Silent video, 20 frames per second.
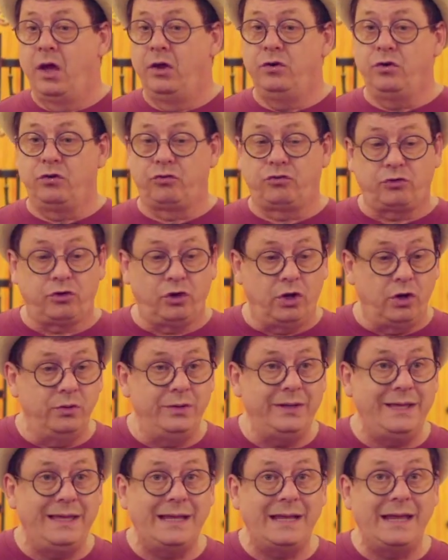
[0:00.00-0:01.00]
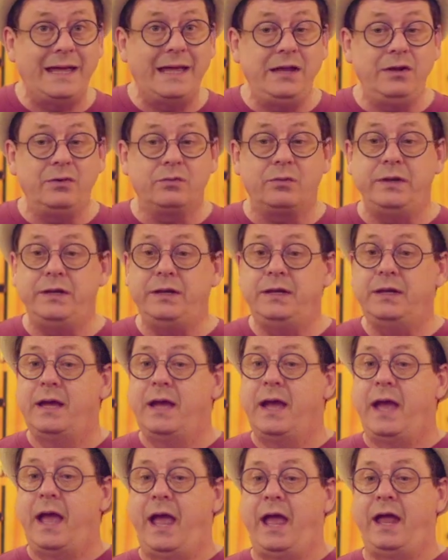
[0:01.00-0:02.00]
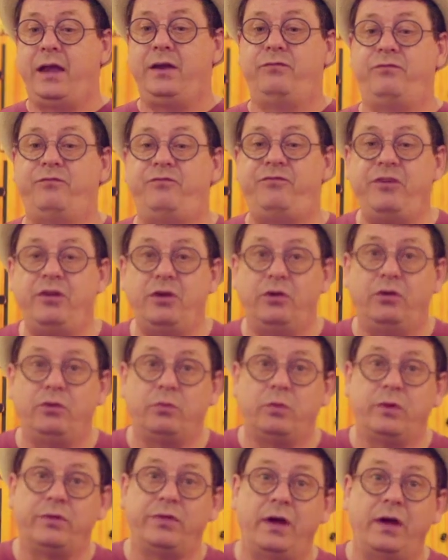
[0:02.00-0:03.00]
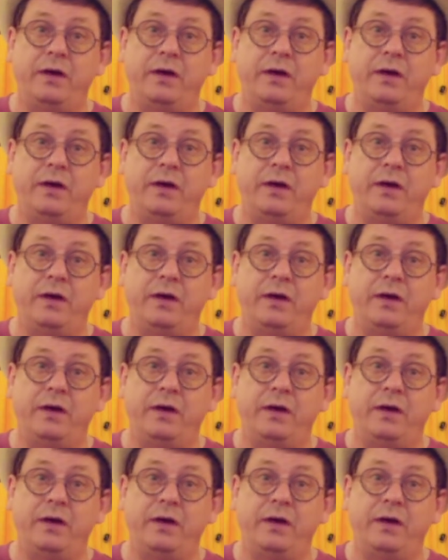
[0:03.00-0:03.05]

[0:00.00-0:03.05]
You're slow to get angry and filled with